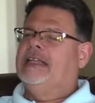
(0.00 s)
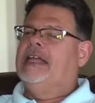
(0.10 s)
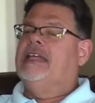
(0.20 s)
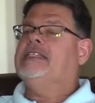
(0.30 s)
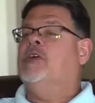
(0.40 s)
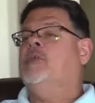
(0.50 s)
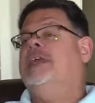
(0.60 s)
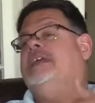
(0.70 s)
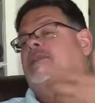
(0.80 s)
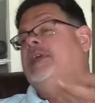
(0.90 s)
so
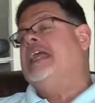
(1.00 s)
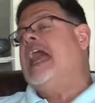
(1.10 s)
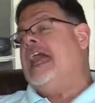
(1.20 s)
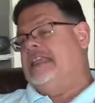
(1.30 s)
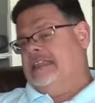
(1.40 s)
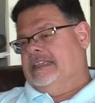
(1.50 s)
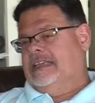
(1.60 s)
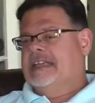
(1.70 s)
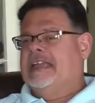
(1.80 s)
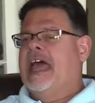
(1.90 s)
we got
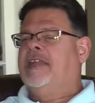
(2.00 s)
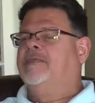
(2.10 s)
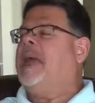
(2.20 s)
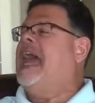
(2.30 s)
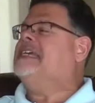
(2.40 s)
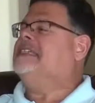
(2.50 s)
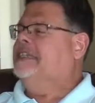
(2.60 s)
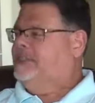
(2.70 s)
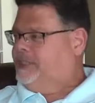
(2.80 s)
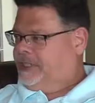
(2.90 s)
kind of
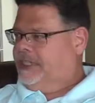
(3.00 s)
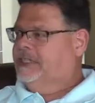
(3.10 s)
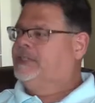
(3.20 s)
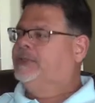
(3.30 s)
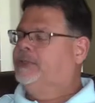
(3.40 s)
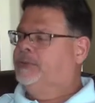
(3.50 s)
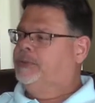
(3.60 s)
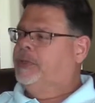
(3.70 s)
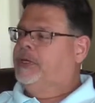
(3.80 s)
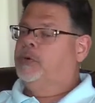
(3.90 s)
passage
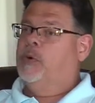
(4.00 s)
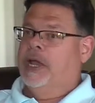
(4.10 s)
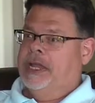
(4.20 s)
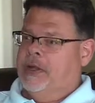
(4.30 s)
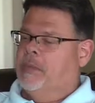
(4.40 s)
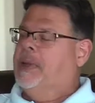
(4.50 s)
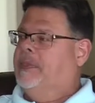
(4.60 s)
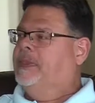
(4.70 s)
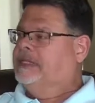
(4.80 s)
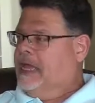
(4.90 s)
into Wham
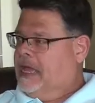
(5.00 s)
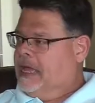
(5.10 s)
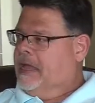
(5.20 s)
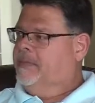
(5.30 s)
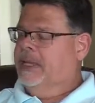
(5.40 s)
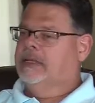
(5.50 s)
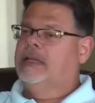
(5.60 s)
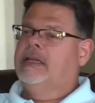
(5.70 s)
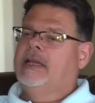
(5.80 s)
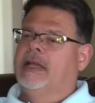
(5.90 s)
at the time, and
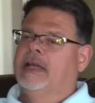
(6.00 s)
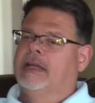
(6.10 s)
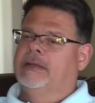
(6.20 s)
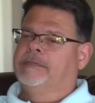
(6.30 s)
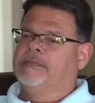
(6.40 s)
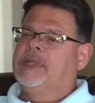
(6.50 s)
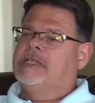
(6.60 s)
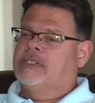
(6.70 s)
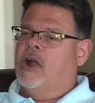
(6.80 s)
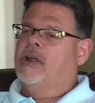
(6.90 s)

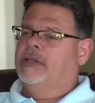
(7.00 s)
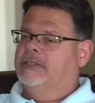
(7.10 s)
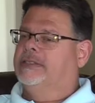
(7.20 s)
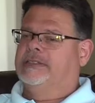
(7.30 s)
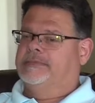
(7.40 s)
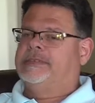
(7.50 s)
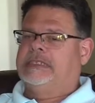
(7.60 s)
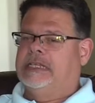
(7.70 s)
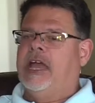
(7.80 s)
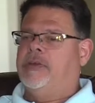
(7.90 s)
started to
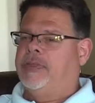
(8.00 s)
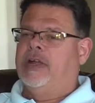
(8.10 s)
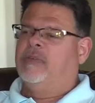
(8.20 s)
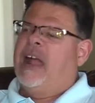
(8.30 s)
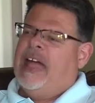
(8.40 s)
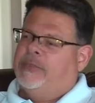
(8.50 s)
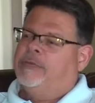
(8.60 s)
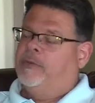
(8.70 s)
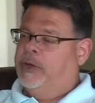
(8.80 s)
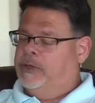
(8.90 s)
go there rather
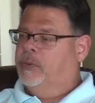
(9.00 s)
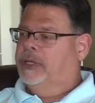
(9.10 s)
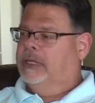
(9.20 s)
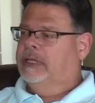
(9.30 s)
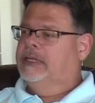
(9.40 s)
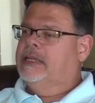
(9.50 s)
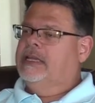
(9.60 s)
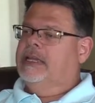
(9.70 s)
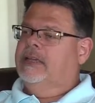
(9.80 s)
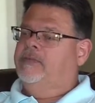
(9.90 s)
frequently.
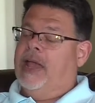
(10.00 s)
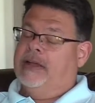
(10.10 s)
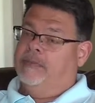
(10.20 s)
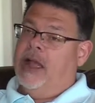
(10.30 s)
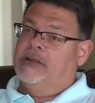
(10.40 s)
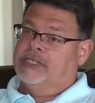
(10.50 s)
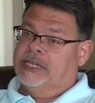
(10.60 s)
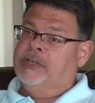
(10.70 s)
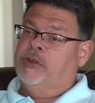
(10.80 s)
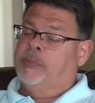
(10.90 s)
In fact, our
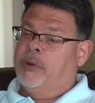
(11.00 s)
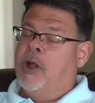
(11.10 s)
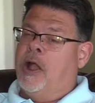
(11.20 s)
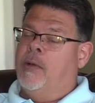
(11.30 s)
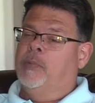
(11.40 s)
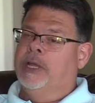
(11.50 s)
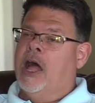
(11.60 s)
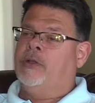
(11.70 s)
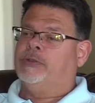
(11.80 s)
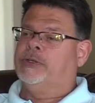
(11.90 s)
senior prom, we
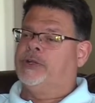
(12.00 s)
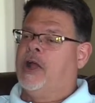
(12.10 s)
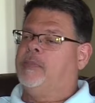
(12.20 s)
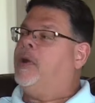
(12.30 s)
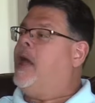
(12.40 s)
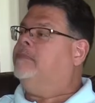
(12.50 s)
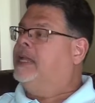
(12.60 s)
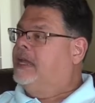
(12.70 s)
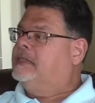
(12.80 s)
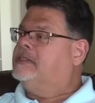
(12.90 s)
all took our prom
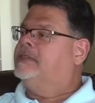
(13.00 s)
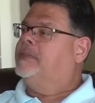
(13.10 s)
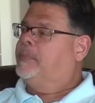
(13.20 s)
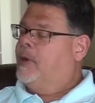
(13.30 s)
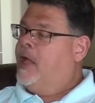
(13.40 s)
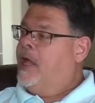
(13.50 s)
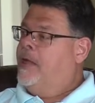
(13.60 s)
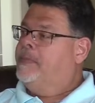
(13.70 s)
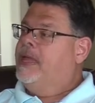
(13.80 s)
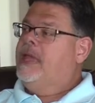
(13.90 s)
dates to the
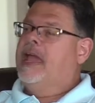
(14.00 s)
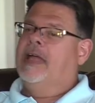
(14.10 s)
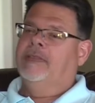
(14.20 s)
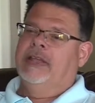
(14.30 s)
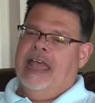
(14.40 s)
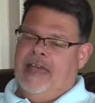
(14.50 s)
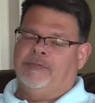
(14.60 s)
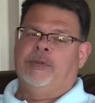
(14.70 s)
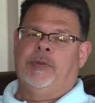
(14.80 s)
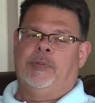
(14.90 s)
prom, and then
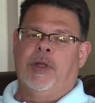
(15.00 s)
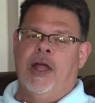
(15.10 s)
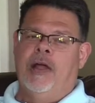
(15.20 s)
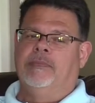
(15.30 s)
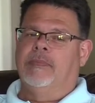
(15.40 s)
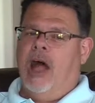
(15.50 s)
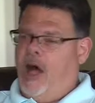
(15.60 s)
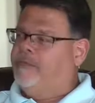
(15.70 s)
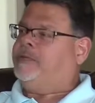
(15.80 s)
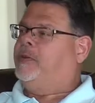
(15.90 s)
after the prom,
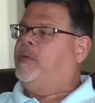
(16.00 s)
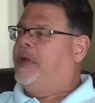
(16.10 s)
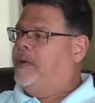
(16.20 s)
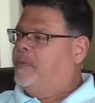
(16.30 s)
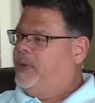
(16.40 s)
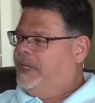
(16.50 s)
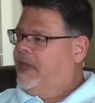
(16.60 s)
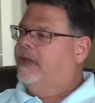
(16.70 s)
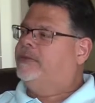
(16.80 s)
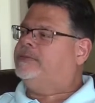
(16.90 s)
off to Wham we
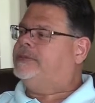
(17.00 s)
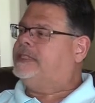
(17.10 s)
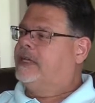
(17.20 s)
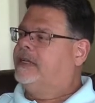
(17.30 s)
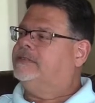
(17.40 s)
go. So,